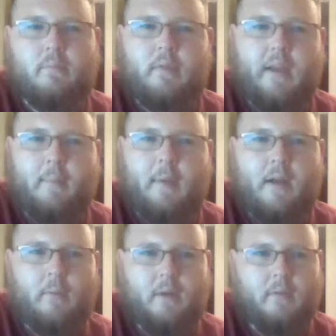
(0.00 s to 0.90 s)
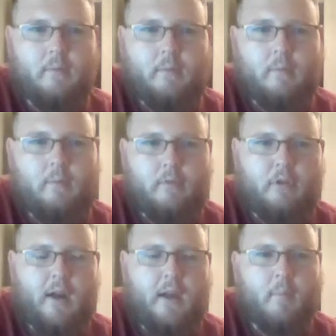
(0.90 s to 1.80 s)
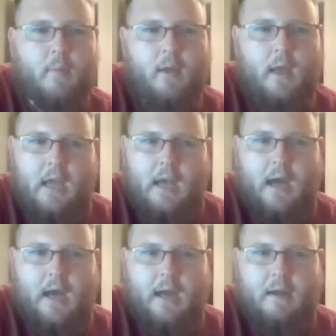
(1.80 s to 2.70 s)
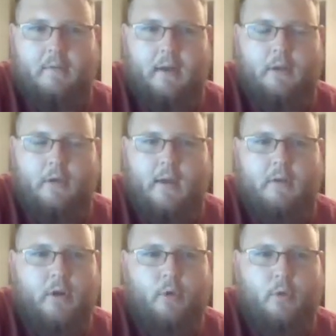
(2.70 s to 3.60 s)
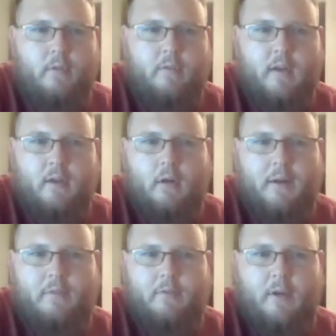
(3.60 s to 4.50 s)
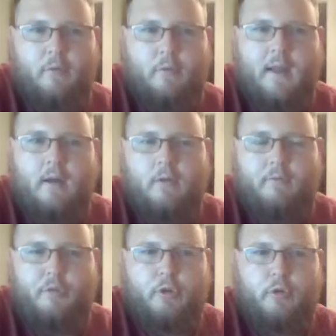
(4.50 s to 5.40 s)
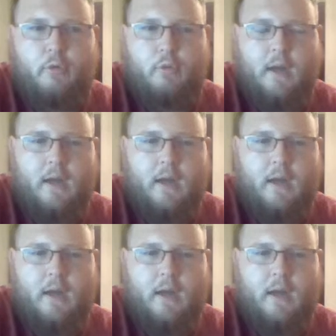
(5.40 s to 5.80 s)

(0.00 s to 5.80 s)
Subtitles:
think about them and try them. I know how to record video on my phone now through,